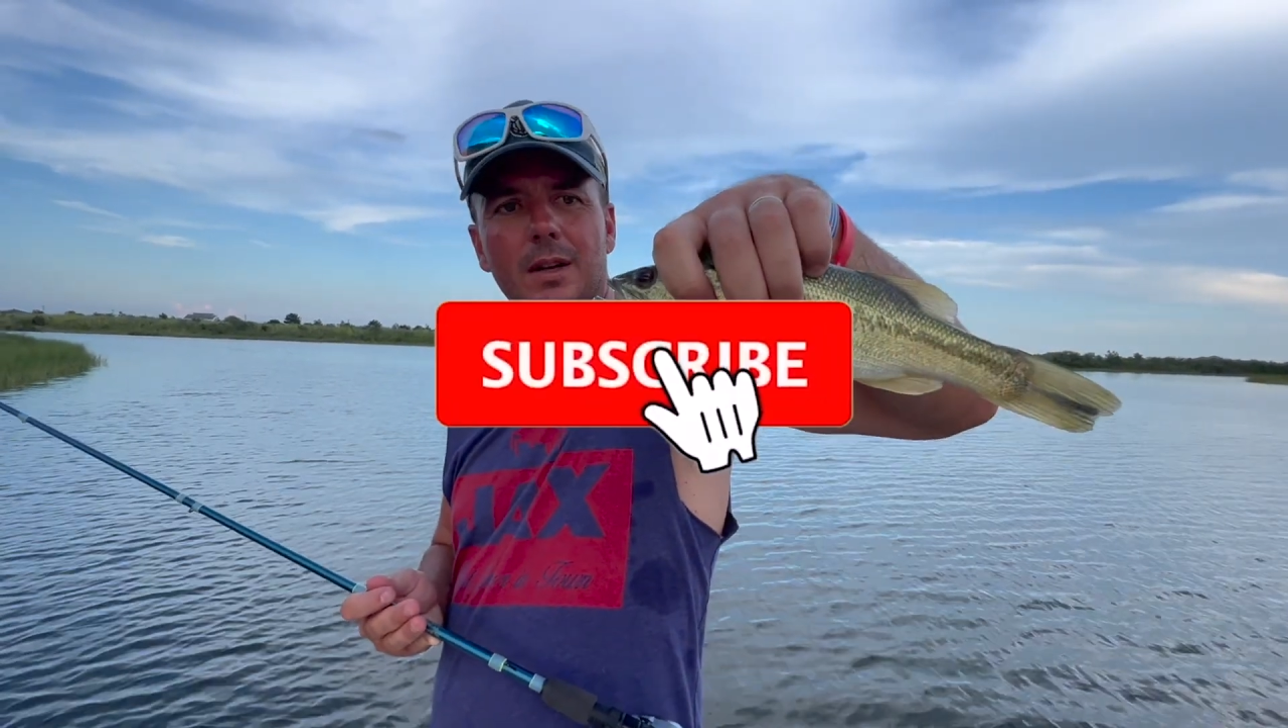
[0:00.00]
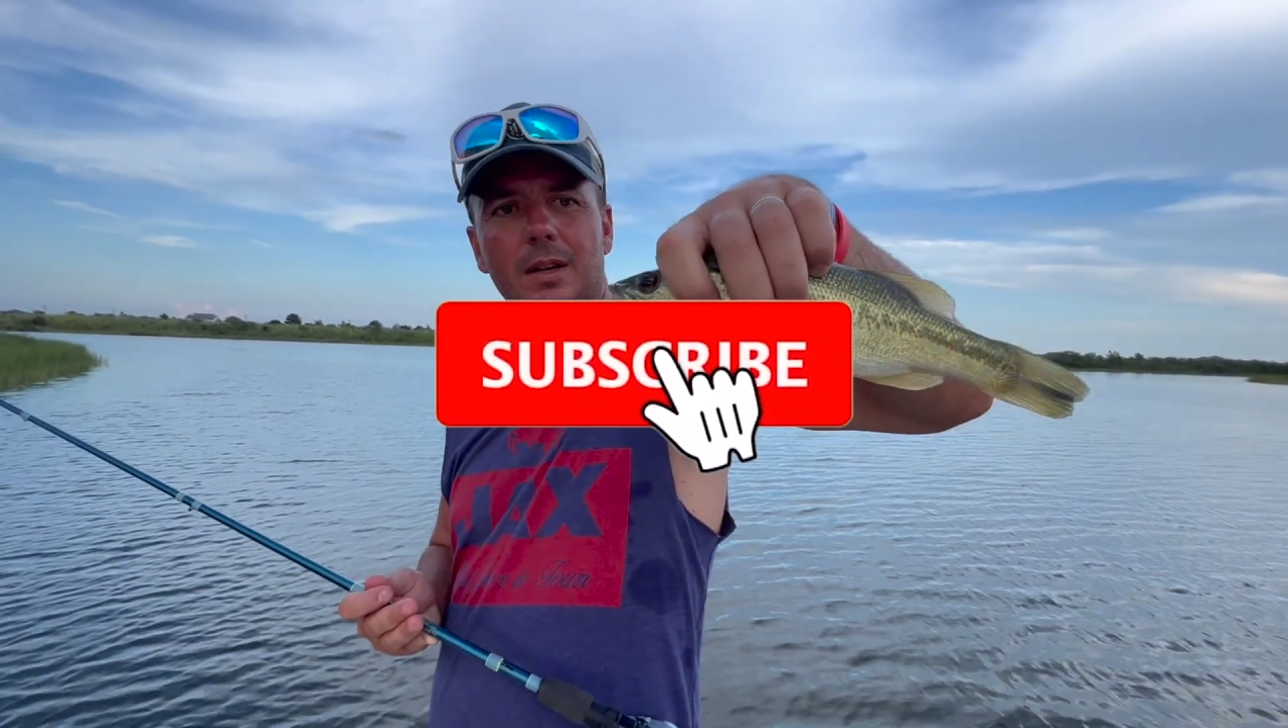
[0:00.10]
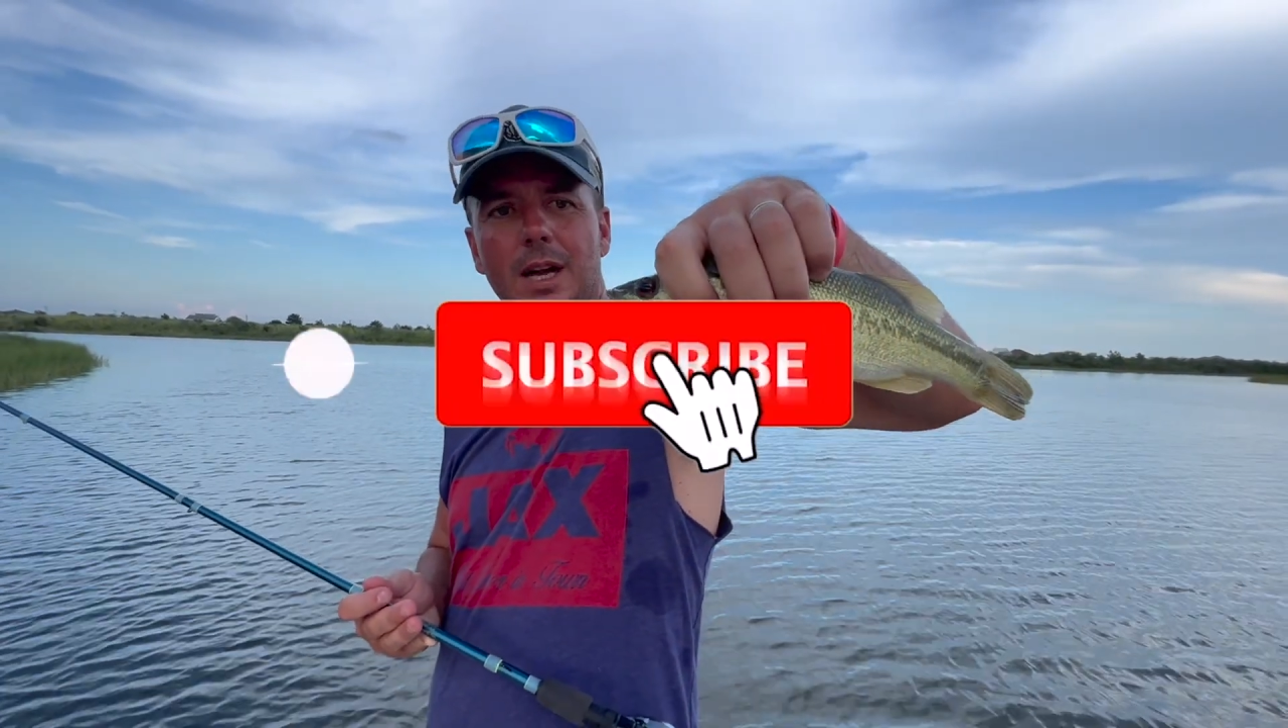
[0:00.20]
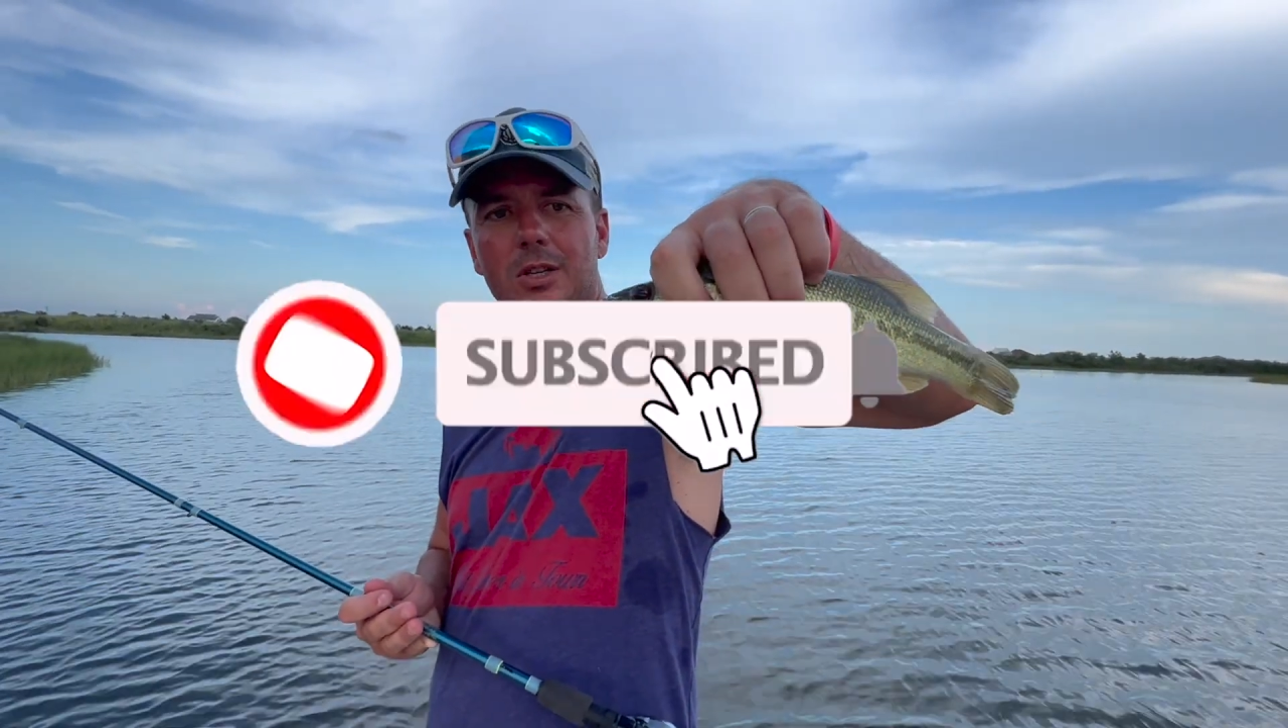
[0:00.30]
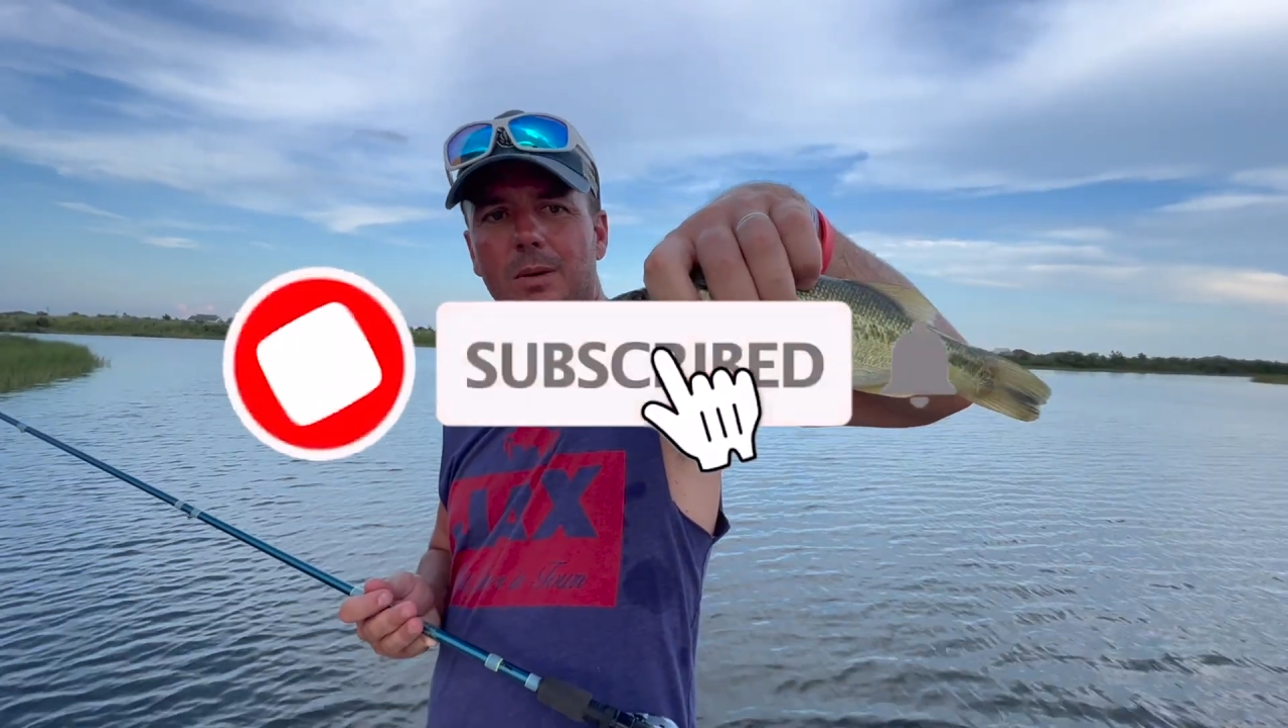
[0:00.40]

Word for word: Catching